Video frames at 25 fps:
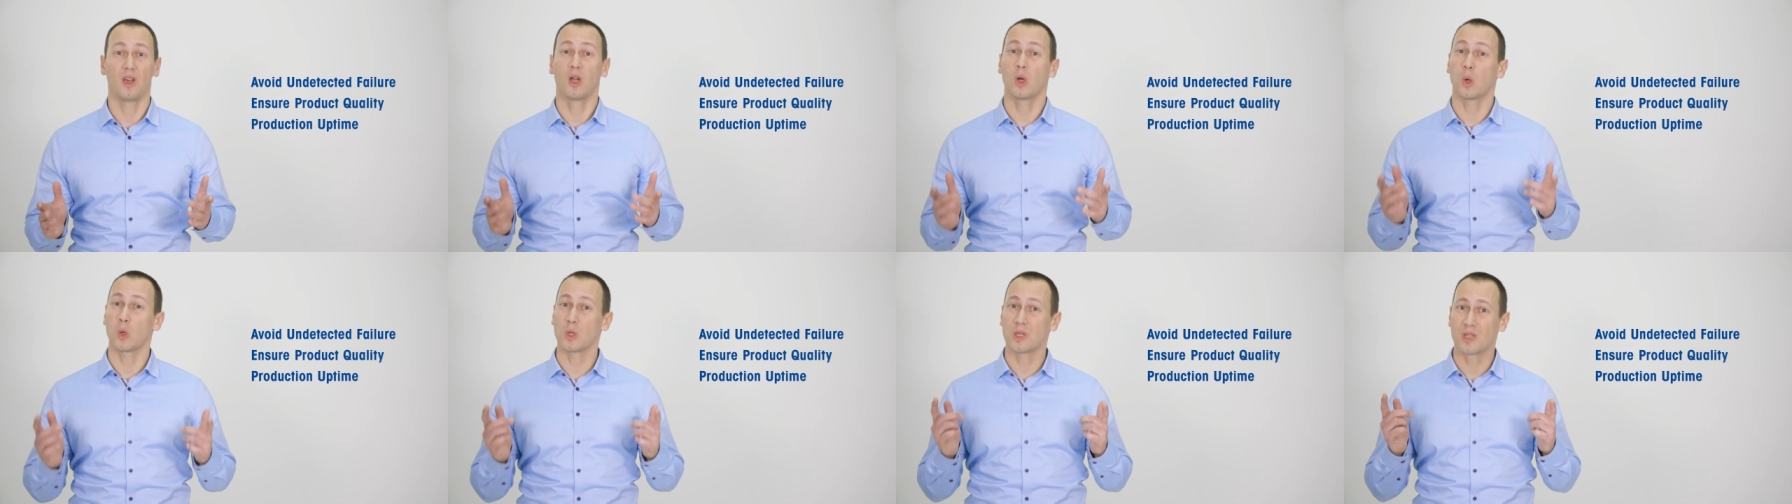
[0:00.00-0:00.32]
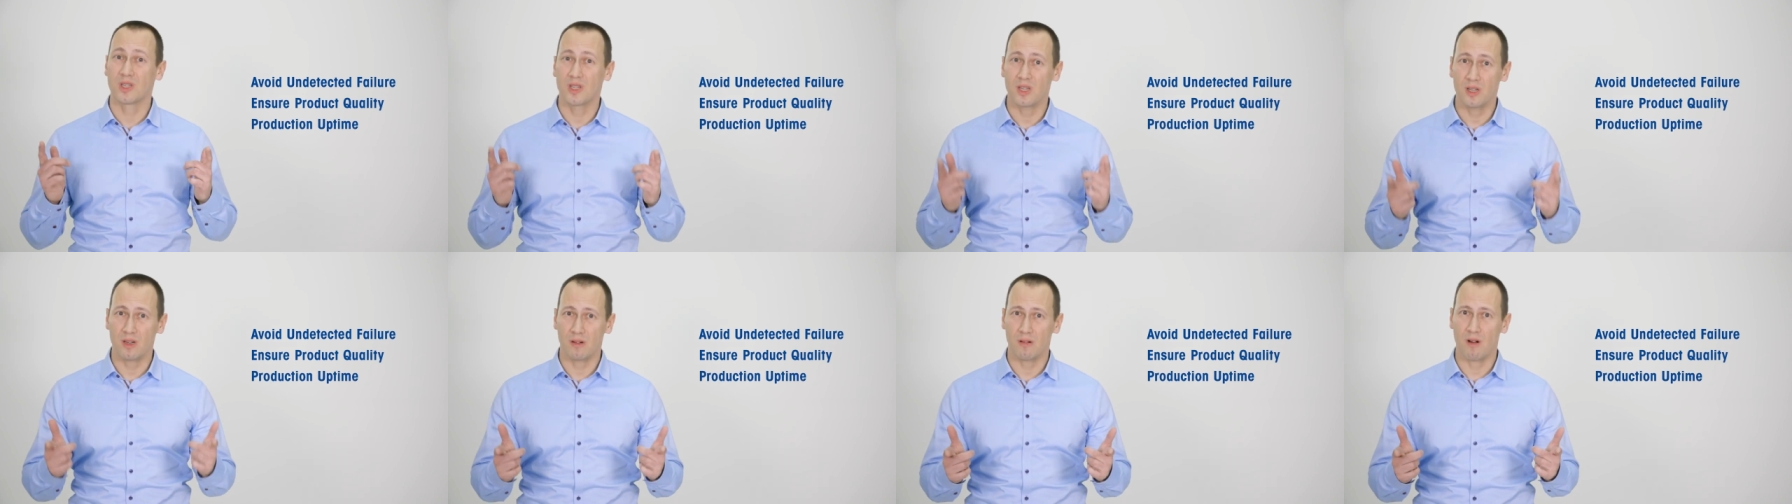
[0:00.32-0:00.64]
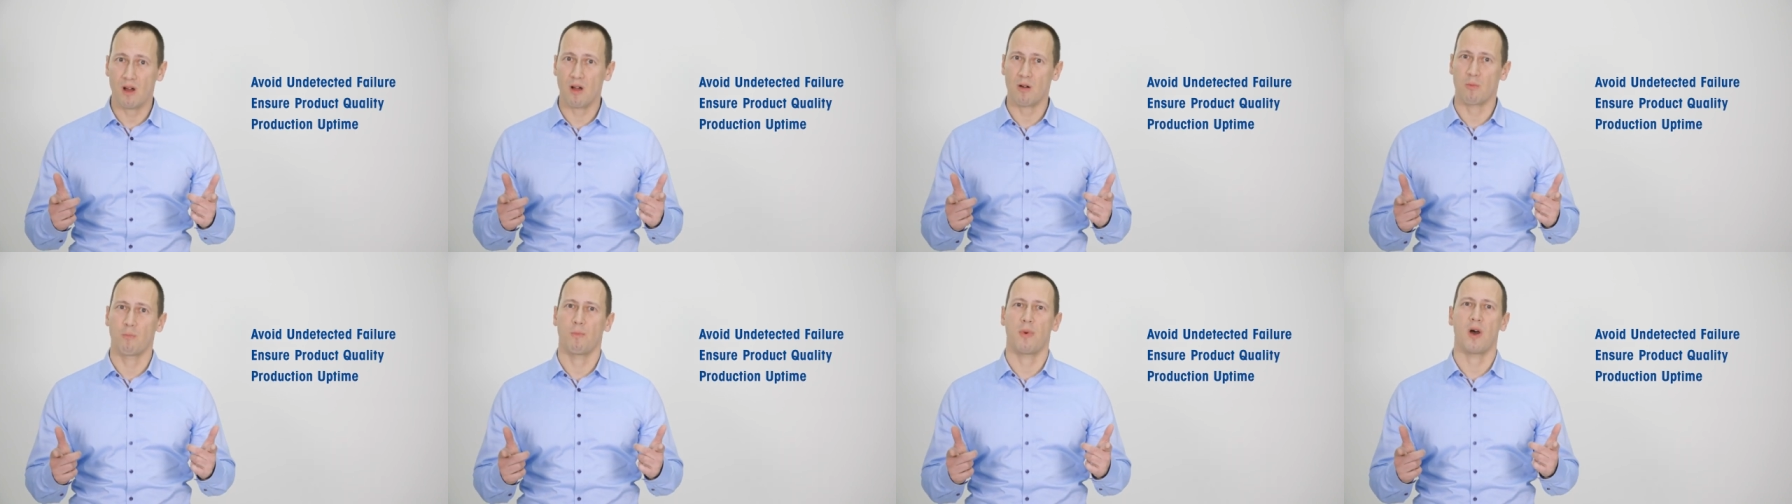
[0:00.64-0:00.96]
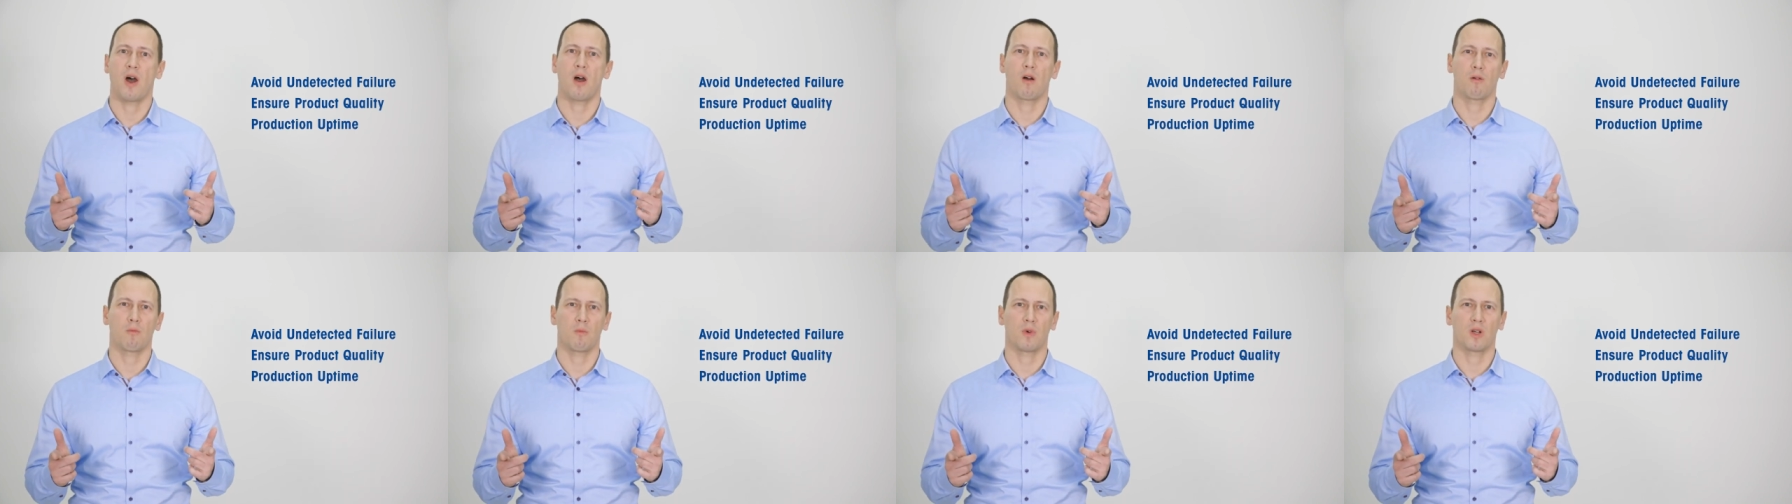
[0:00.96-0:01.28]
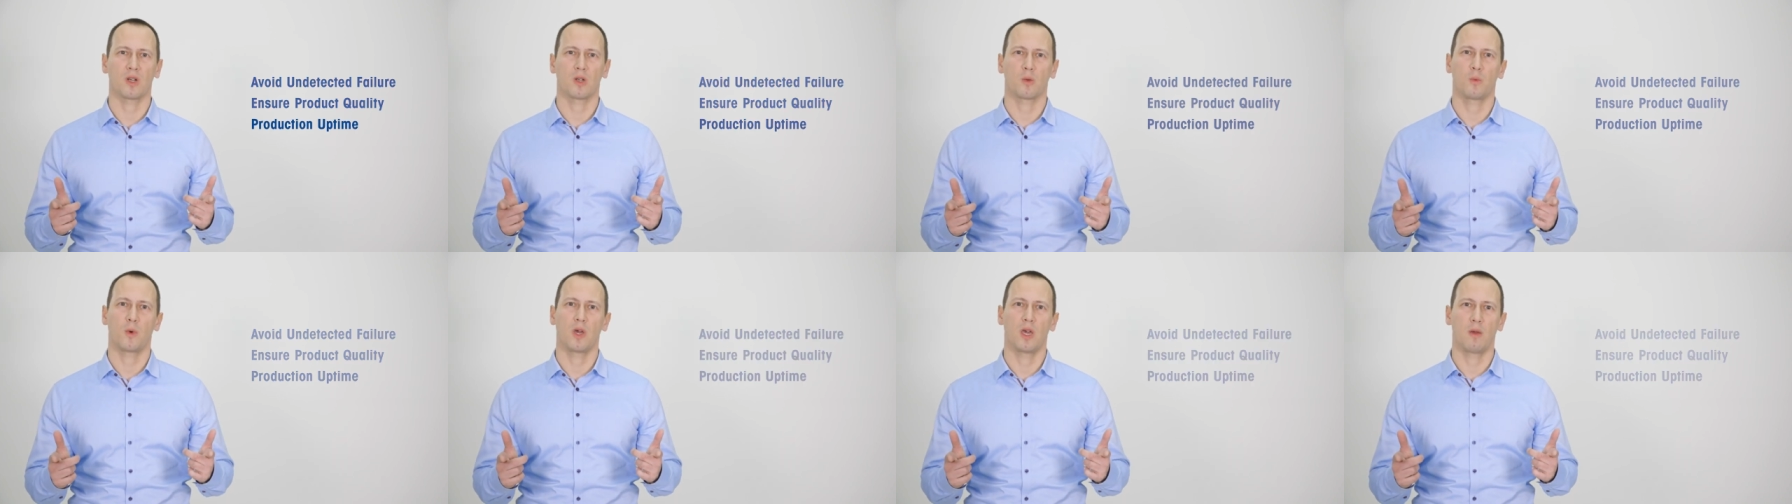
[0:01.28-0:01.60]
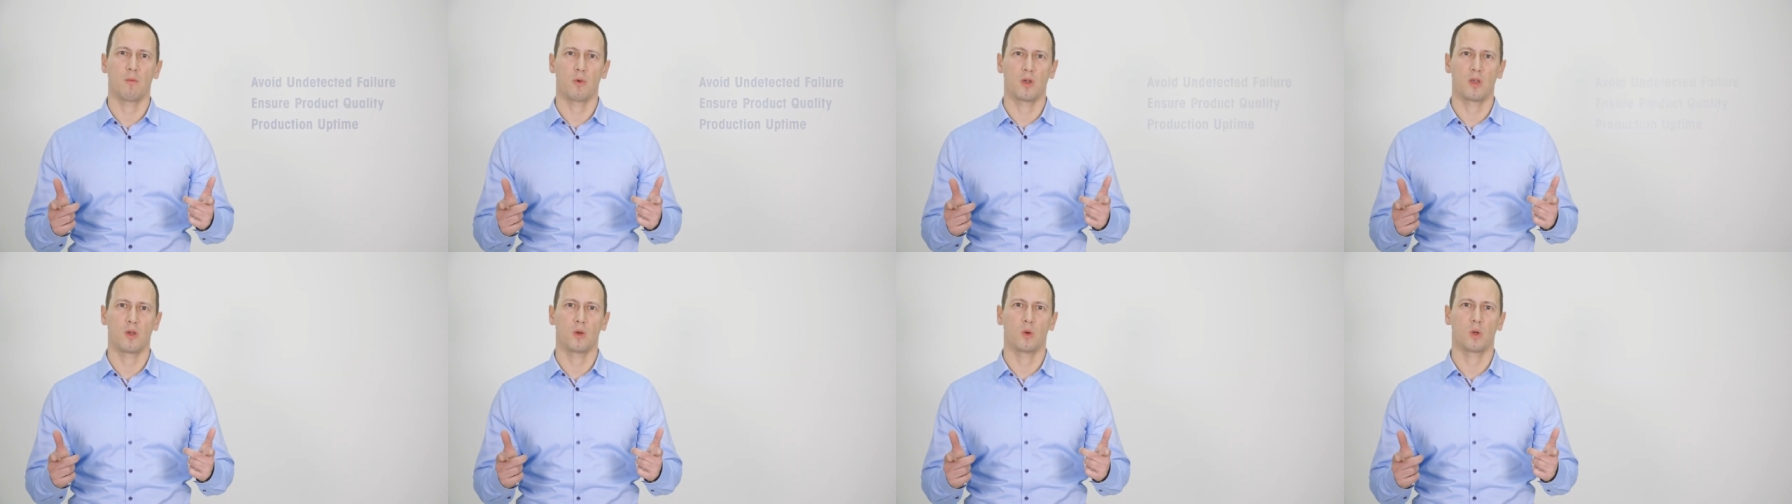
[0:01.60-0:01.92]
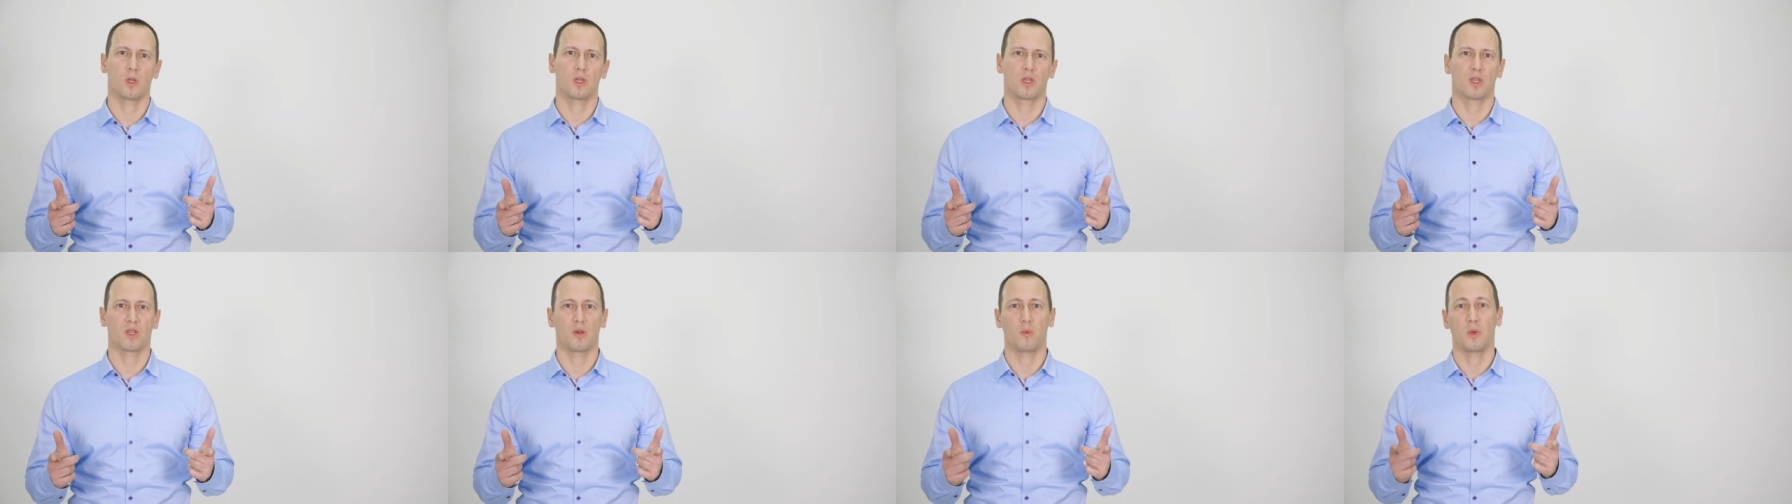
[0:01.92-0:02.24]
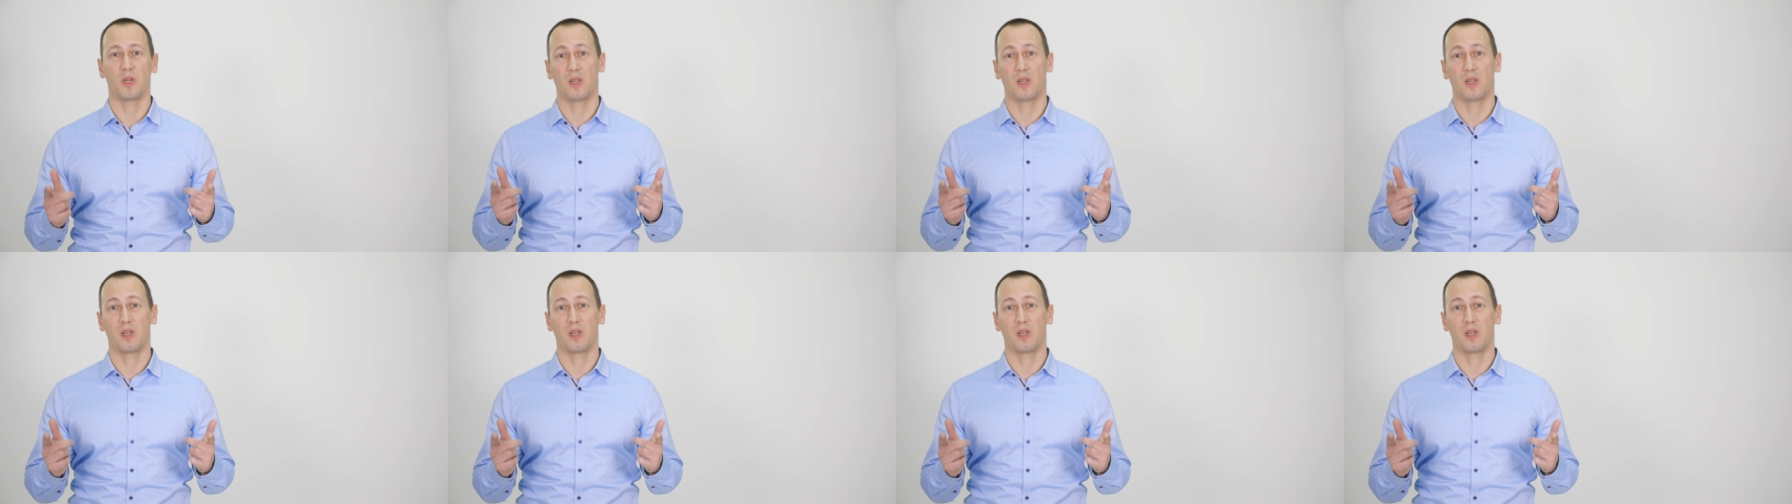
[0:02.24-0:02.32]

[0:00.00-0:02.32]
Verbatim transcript: consider our power mount weigh modules